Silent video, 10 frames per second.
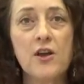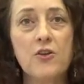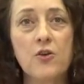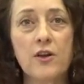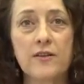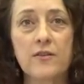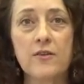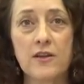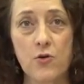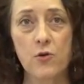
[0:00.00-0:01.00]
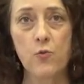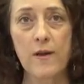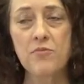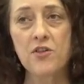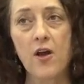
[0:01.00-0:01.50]
It's got a
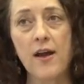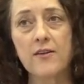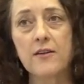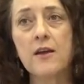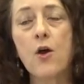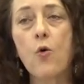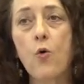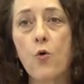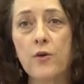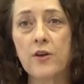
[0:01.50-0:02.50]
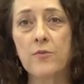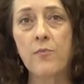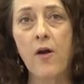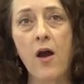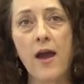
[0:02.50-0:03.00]
website, or you can
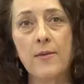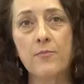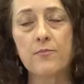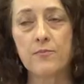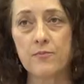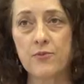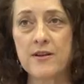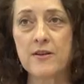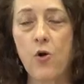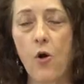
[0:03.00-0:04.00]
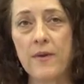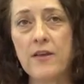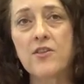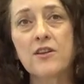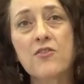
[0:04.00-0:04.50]
buy printed
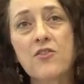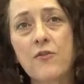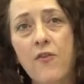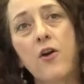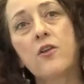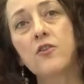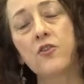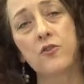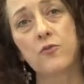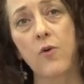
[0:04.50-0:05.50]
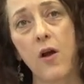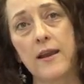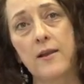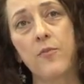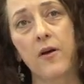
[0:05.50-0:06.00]
copies. And it's devoted to
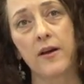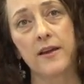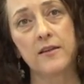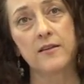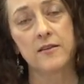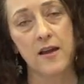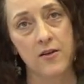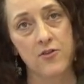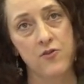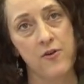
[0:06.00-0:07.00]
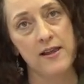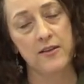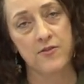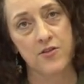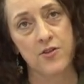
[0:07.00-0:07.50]
writing by young
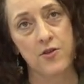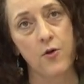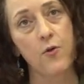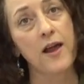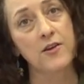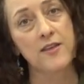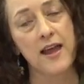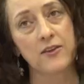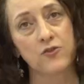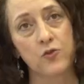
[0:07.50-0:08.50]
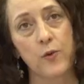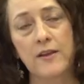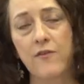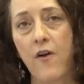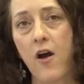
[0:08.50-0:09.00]
Australians, so under the age of
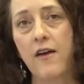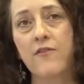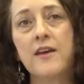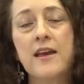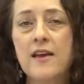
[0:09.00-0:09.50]
25.